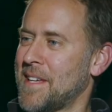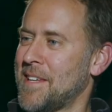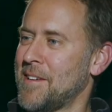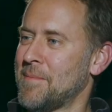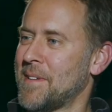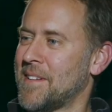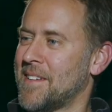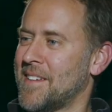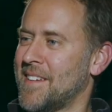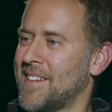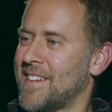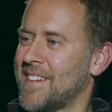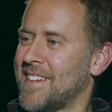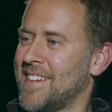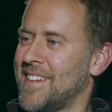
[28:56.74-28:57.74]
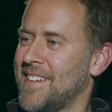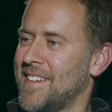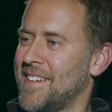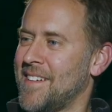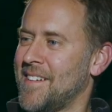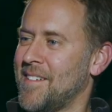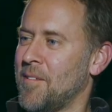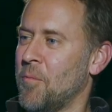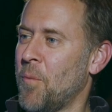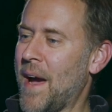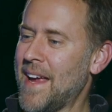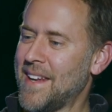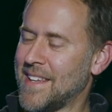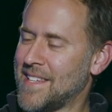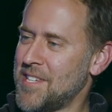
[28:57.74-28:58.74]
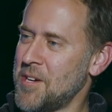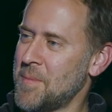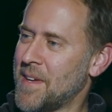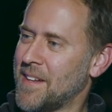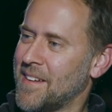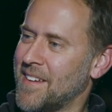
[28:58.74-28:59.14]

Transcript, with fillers: human. Yeah. Way to human.